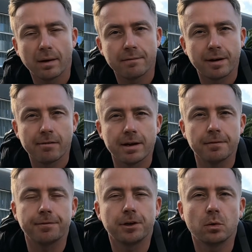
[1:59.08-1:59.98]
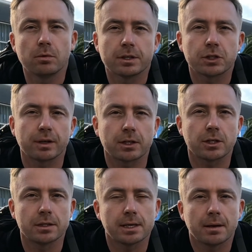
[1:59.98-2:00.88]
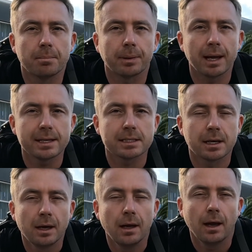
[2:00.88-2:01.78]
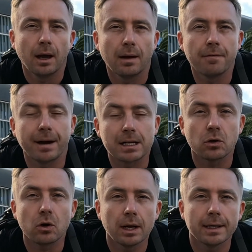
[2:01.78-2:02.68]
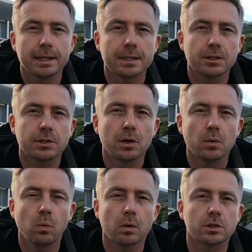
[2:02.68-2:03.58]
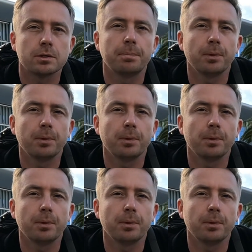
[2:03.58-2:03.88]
were very few restrictions in place. In fact, all I needed to do was to